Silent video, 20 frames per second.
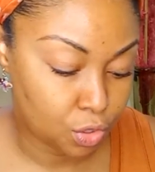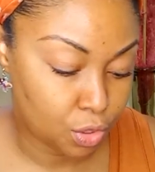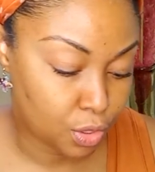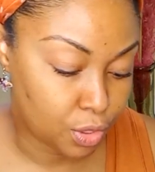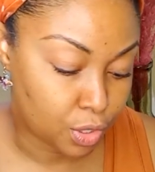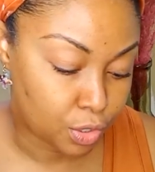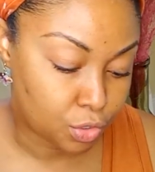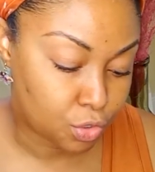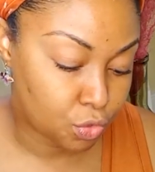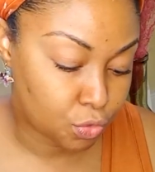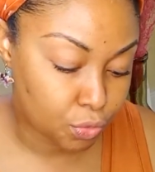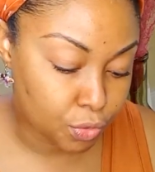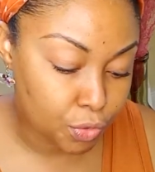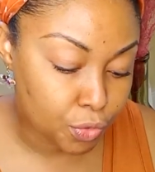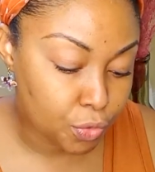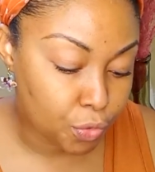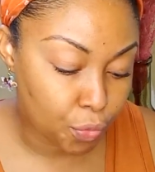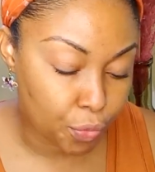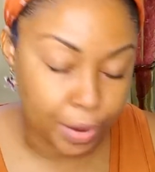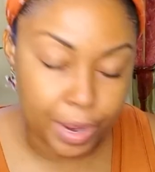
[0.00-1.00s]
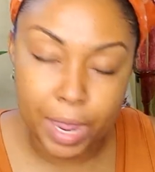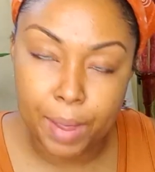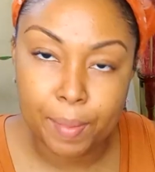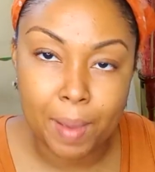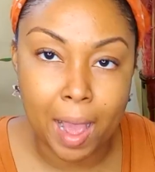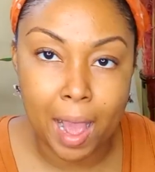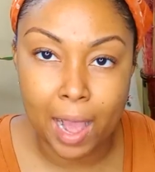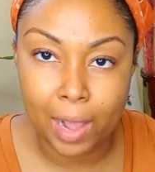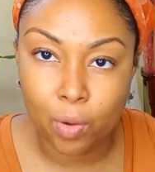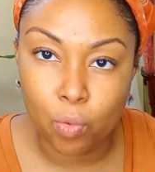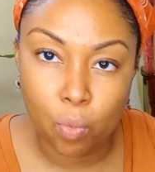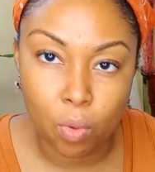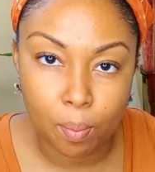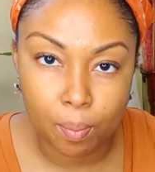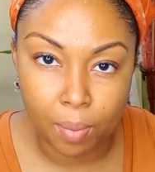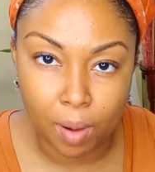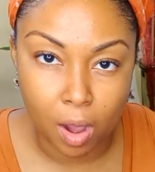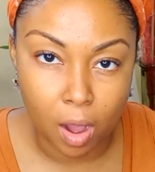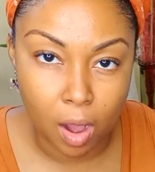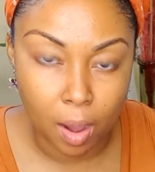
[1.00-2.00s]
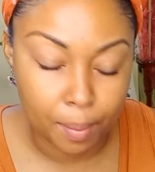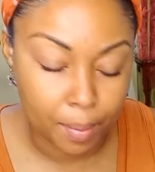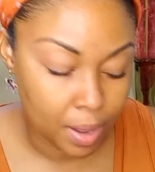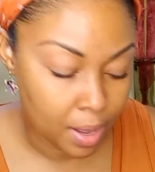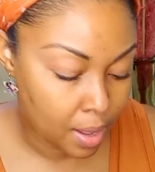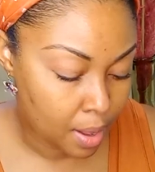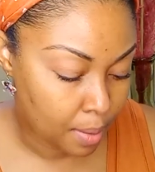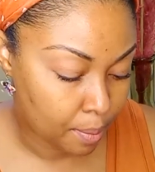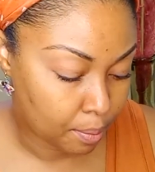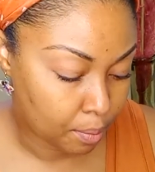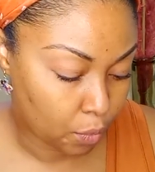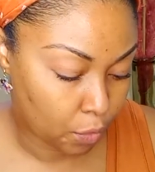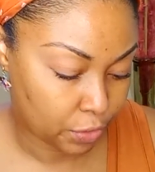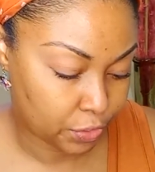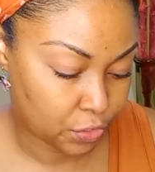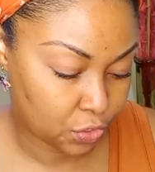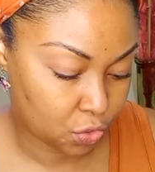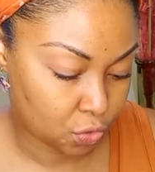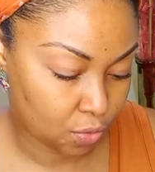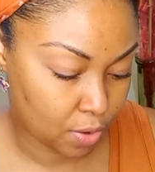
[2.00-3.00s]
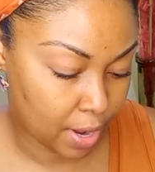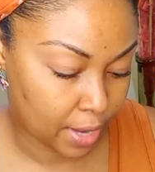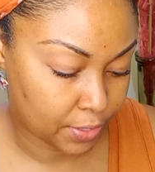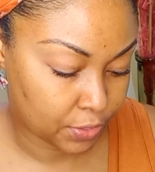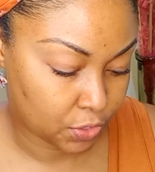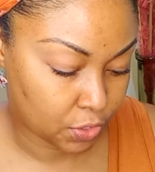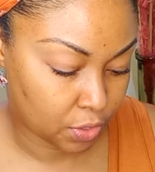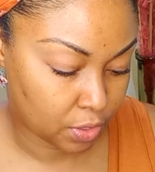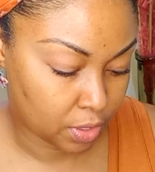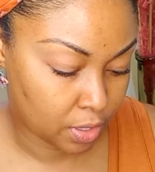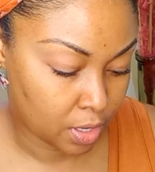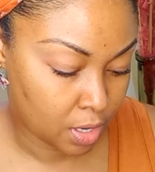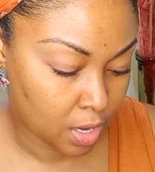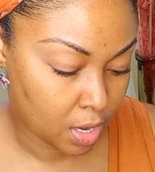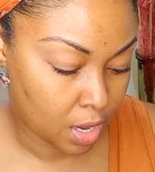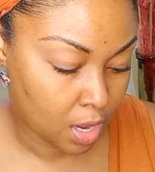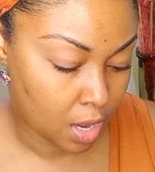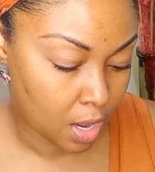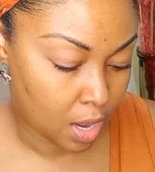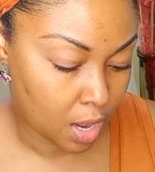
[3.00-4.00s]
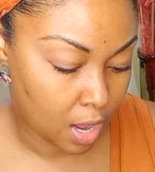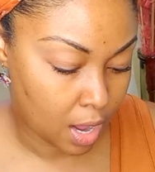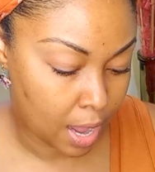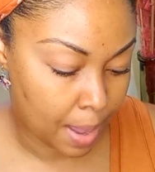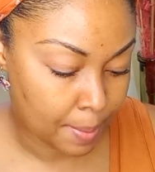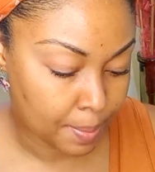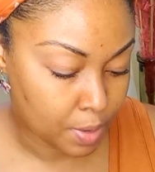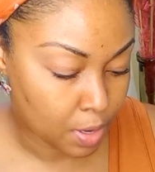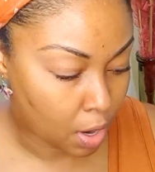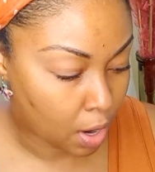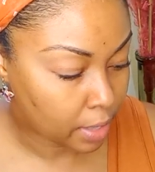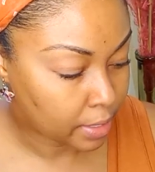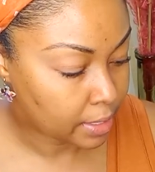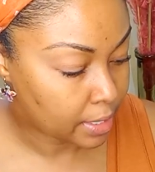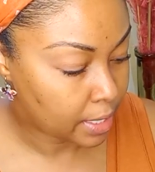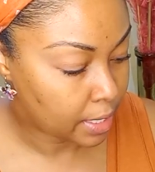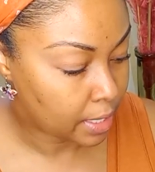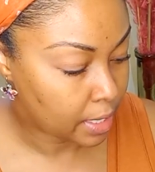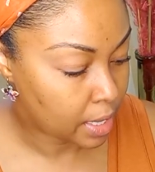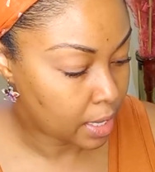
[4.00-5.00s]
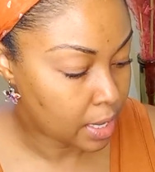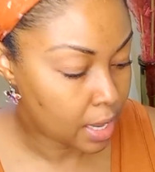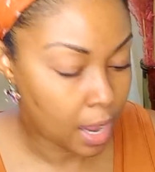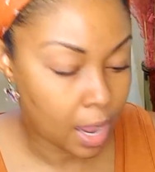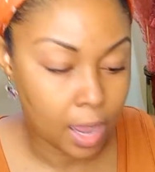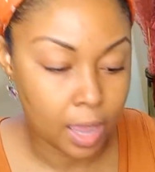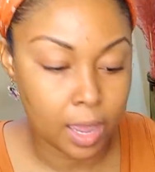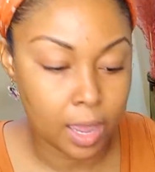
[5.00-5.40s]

the True Cream Aqua Bomb Moisturizer. I'm not kidding.